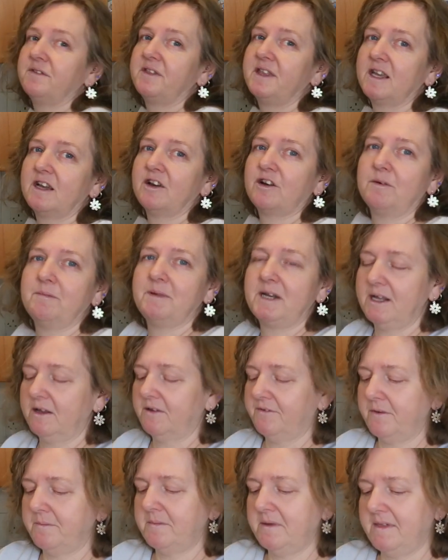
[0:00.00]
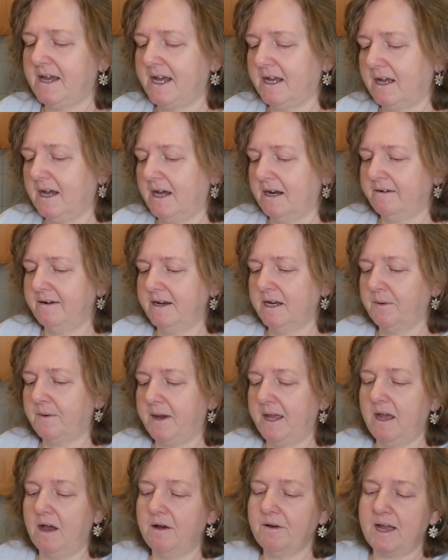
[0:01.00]
don't think I've got many of them in that color
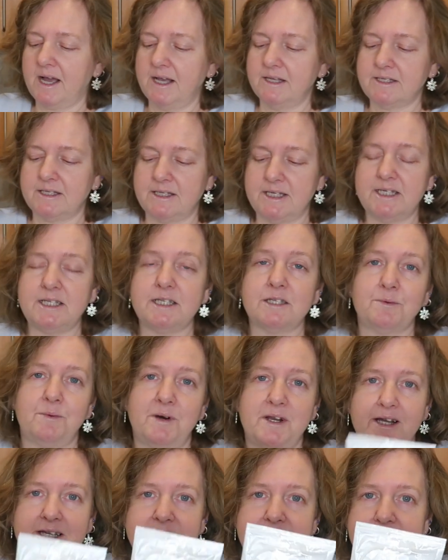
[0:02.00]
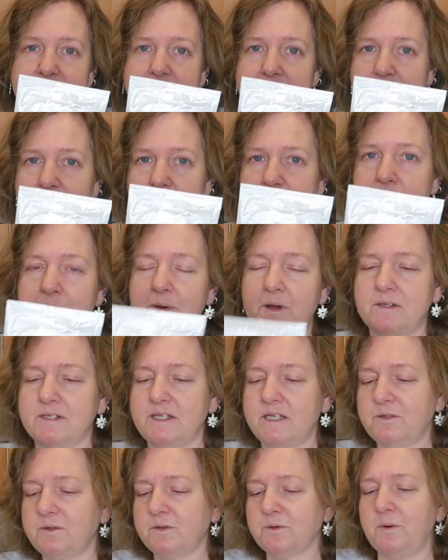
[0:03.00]
anyway. Okay, so this is the one I did open.
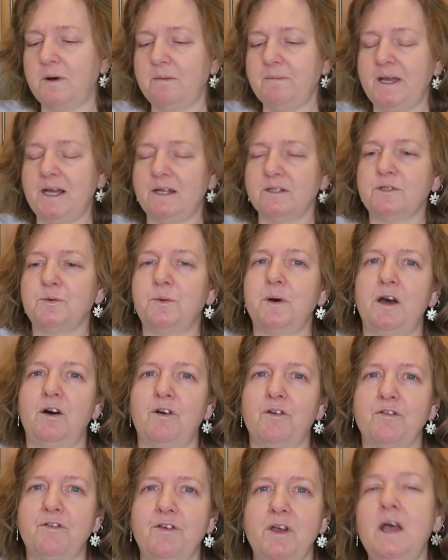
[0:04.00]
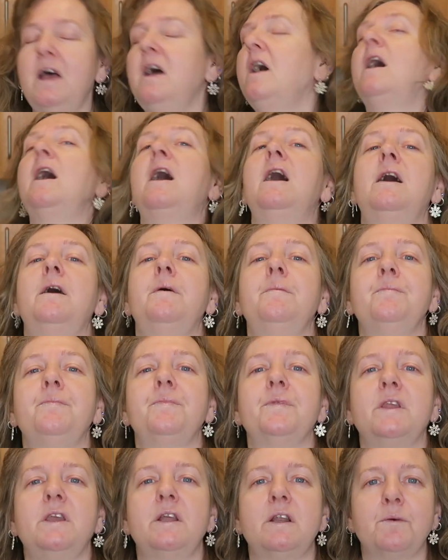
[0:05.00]
So this was
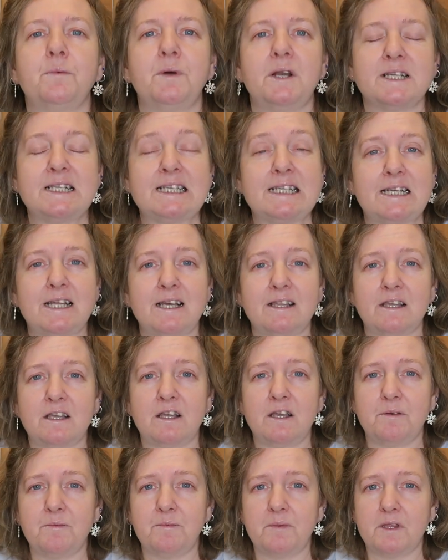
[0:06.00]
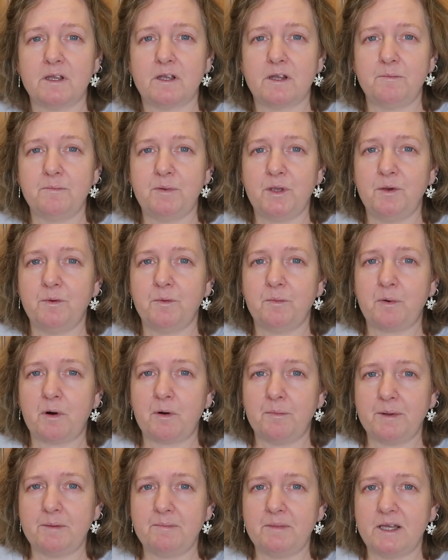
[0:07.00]
£1.12. You know when I said I had the computer
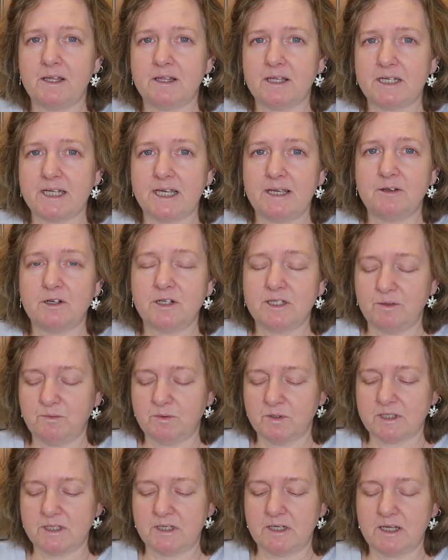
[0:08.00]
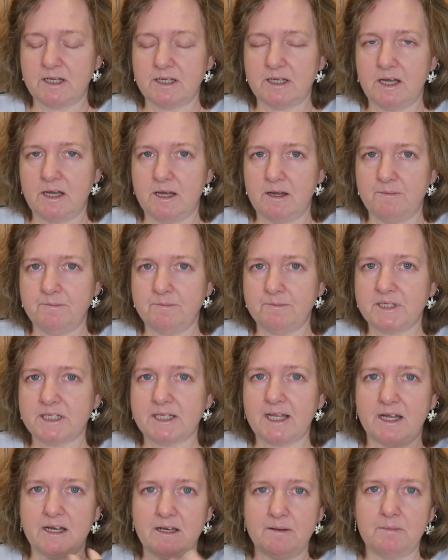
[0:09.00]
problem the other day because it wasn't
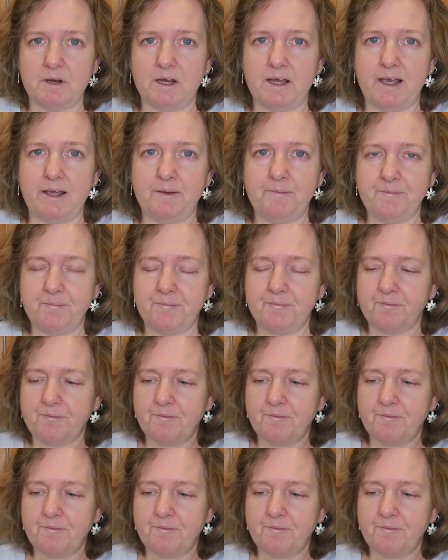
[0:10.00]
scanning my